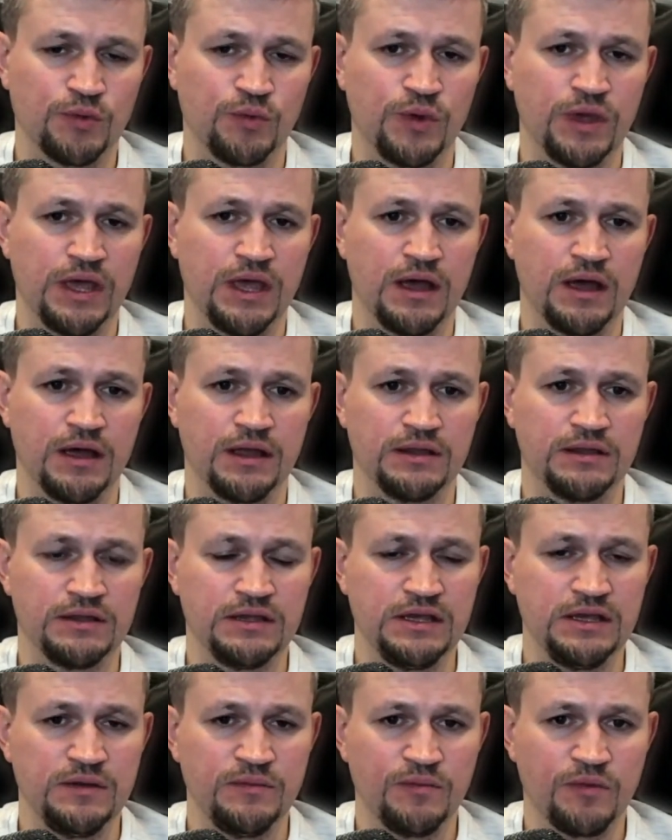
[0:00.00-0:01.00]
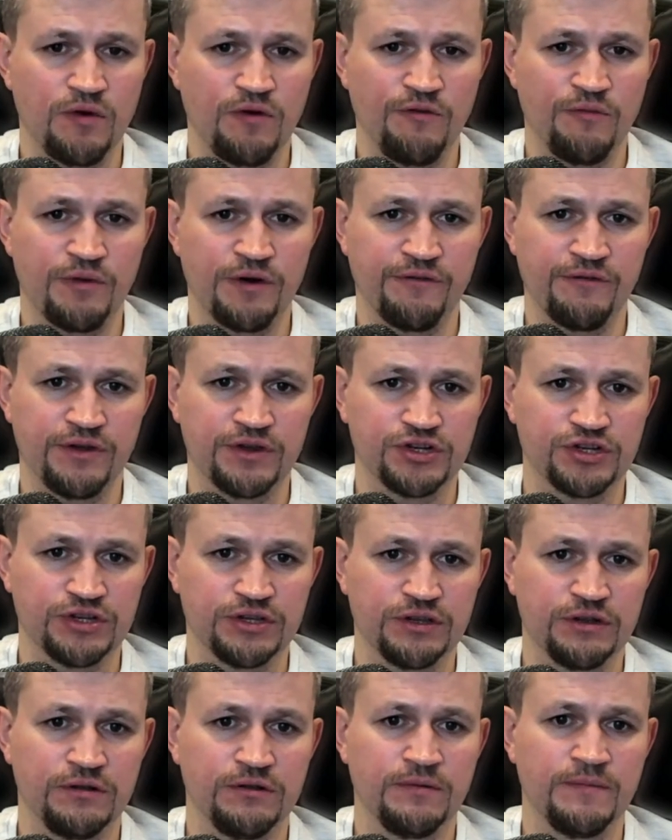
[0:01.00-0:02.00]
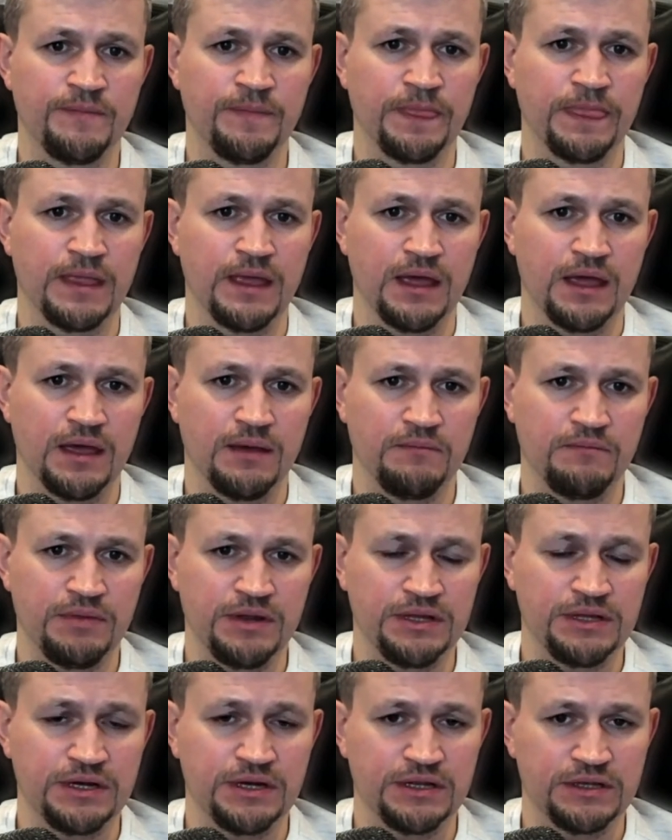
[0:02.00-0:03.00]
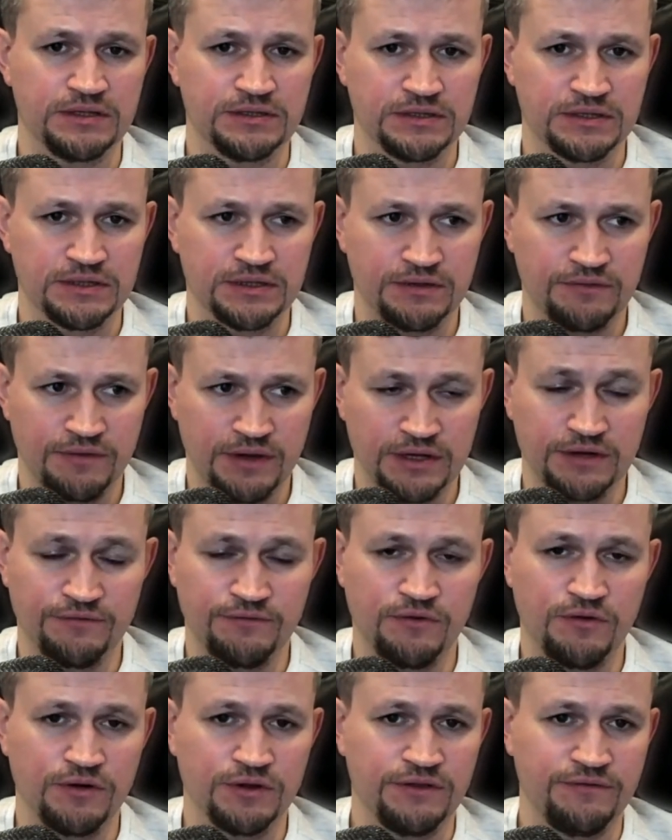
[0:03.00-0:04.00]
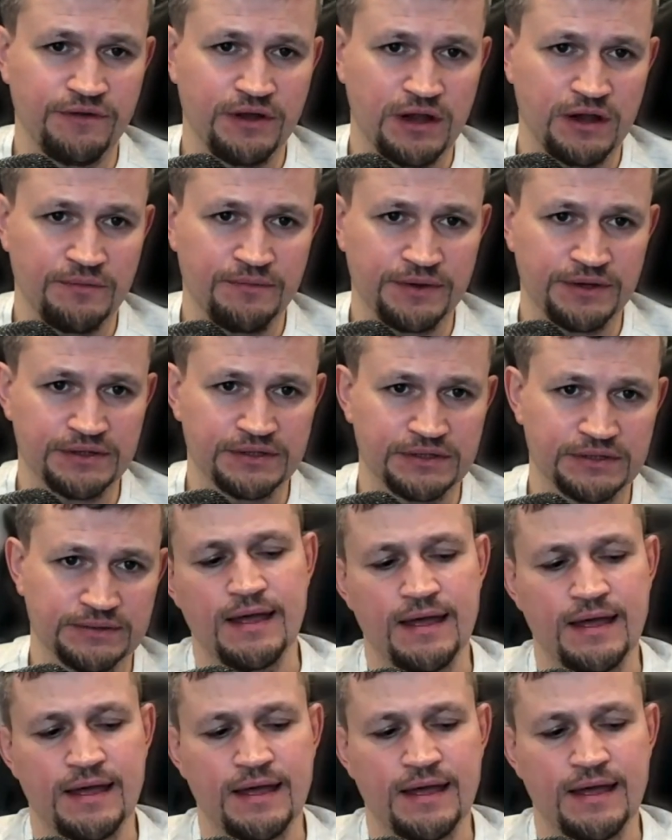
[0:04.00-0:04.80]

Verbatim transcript: We are a team of professional Bitrix twenty-four developers.